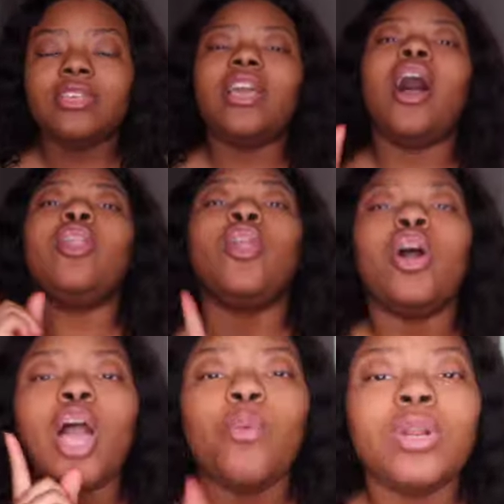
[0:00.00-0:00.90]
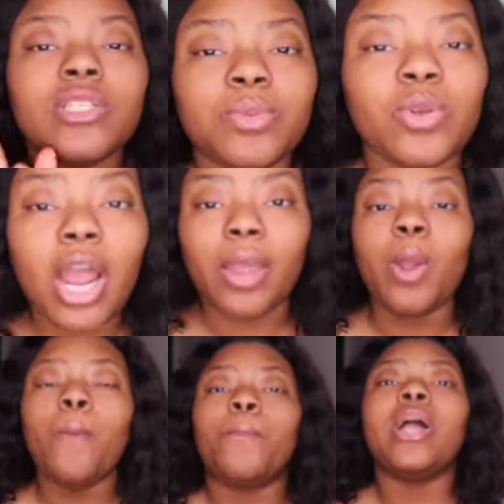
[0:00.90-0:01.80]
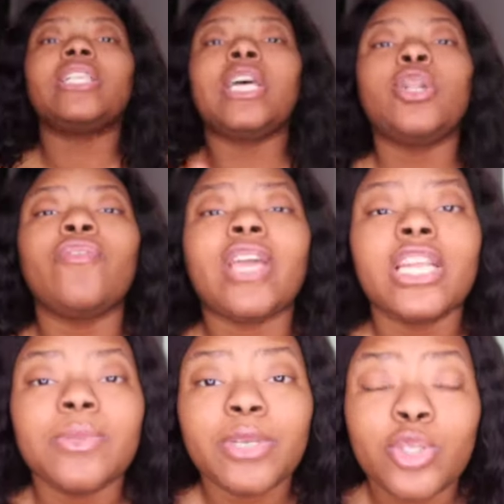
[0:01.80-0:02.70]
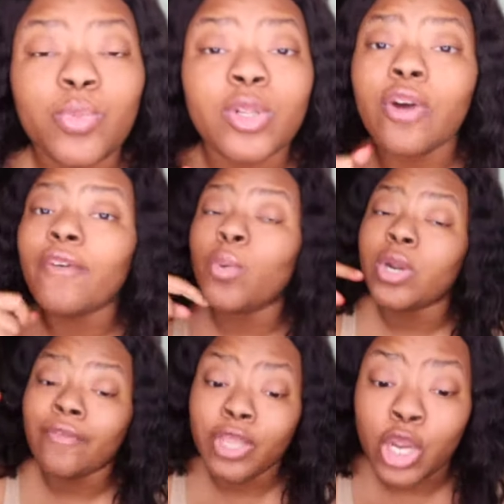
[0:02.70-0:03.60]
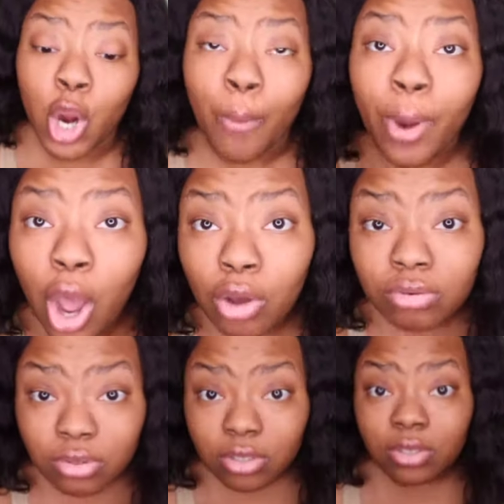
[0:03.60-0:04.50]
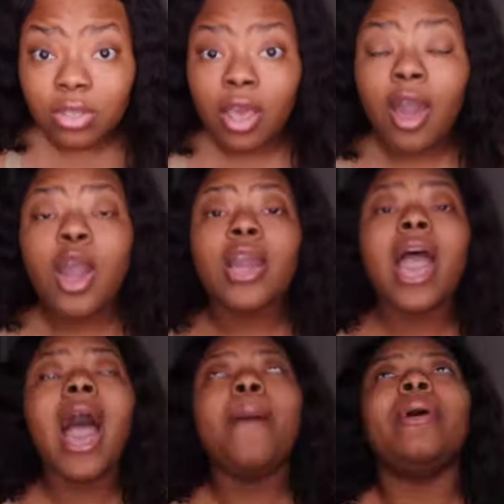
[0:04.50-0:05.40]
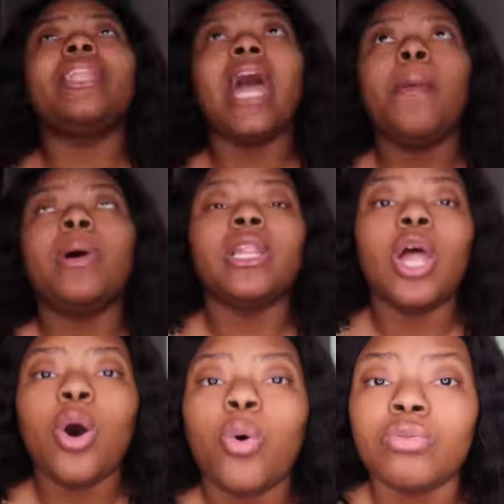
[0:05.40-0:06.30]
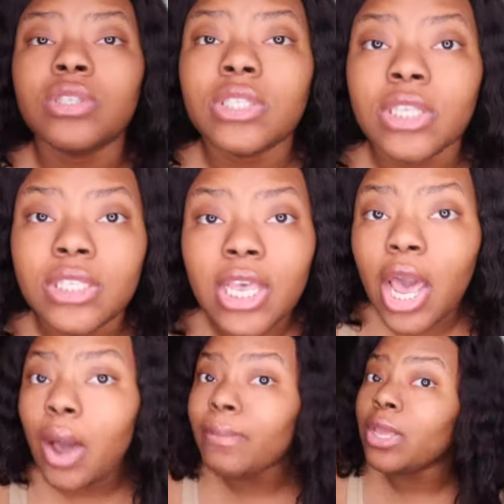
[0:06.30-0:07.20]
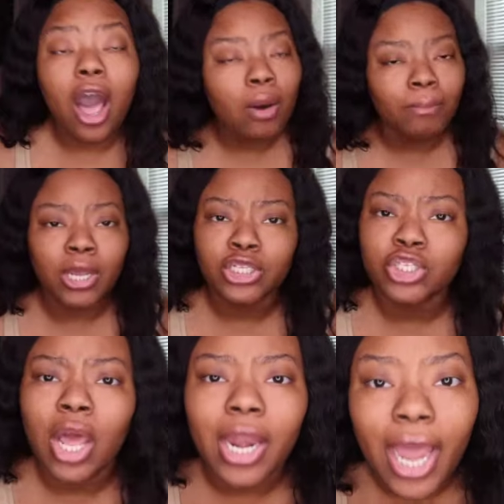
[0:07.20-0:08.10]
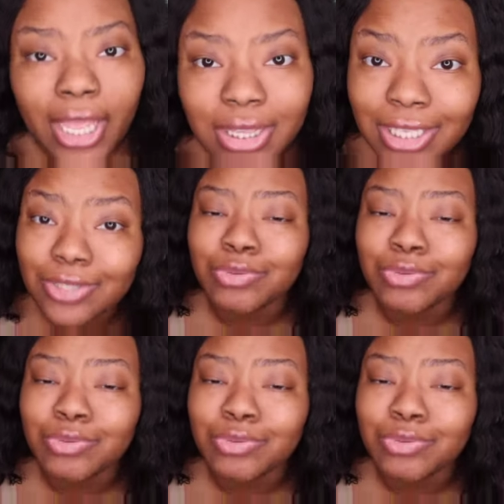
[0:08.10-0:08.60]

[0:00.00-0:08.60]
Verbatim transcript: Y'all know y'all want to subscribe. Press that notification bell so you be notified whenever your girl posts. Comment down below to tell me how much y'all like this